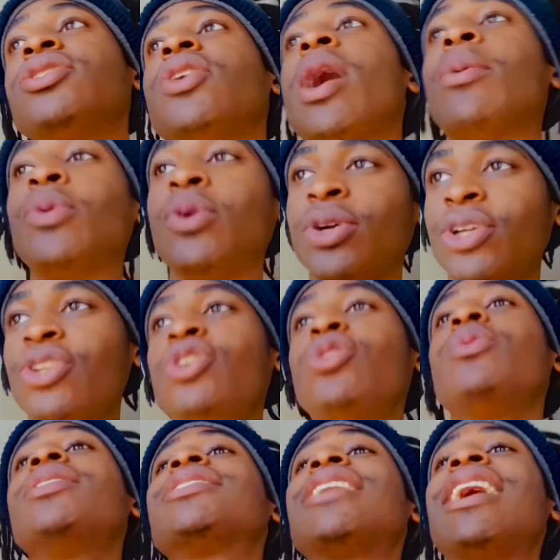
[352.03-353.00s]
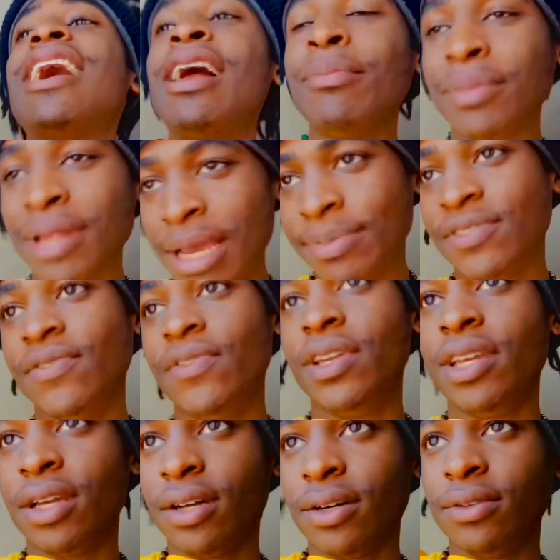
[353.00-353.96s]
I'm going to do a time lapse
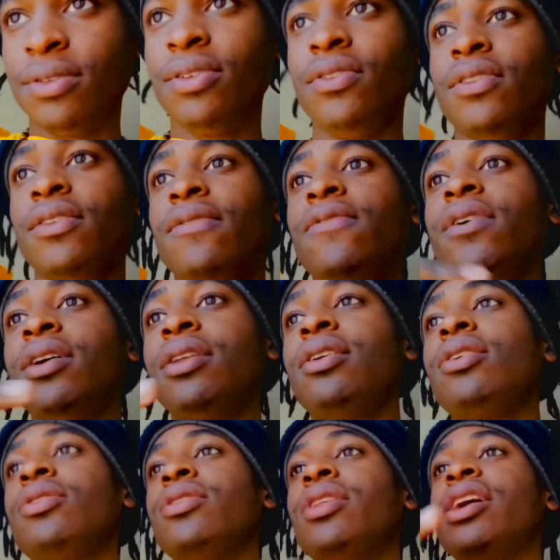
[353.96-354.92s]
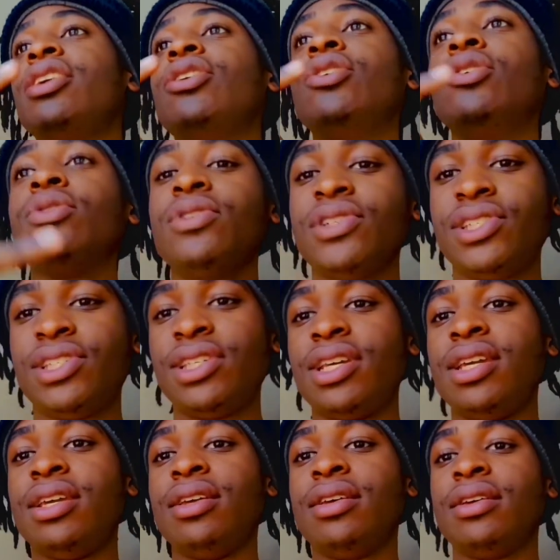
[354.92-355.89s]
video. The video that you'll
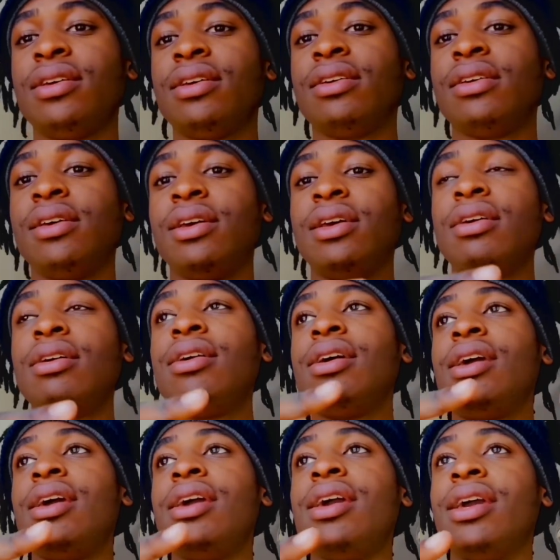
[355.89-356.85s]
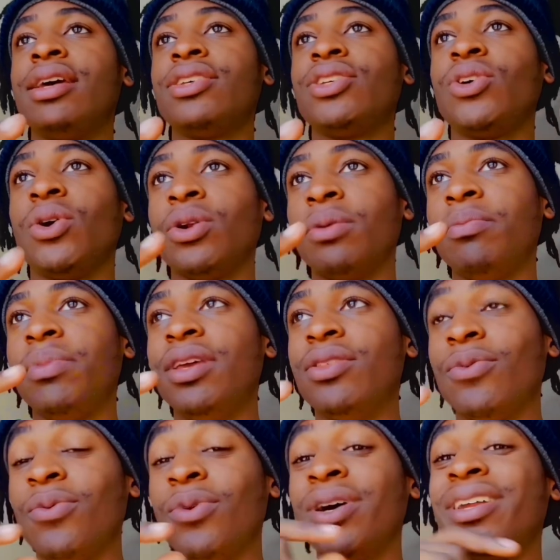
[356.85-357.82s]
see is going to be
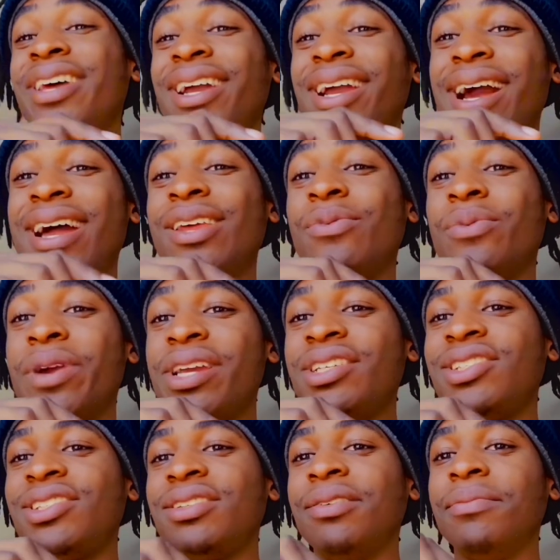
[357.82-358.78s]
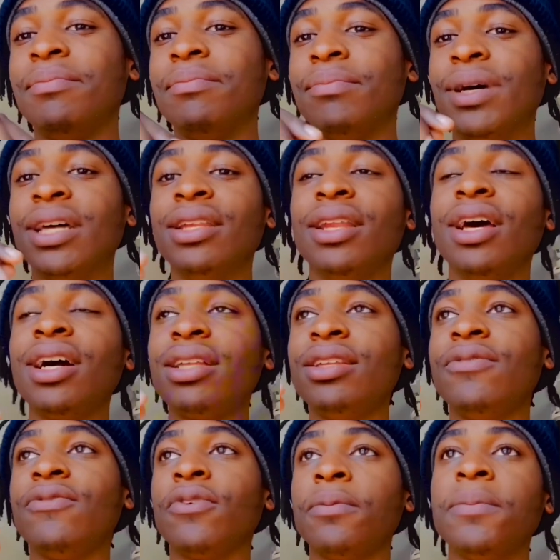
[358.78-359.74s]
the one that got erased. But
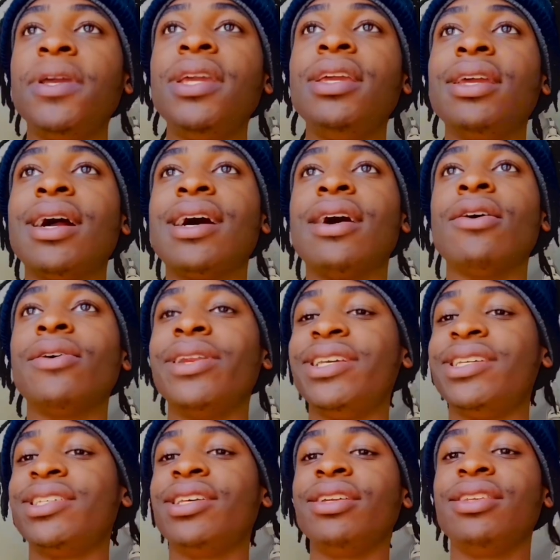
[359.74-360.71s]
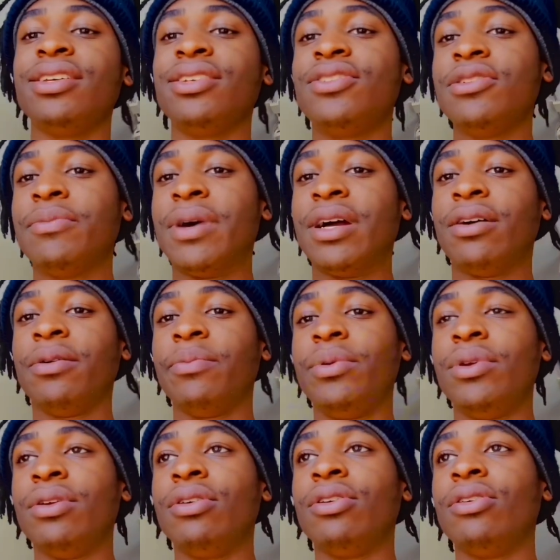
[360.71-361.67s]
luckily for me, I already sent it to my
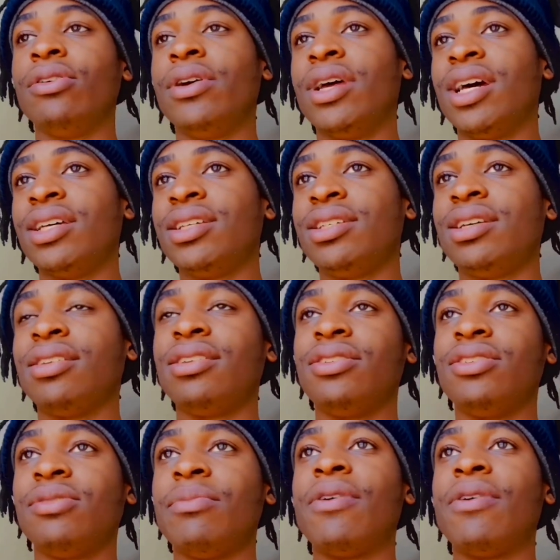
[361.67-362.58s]
computer and I sent it to my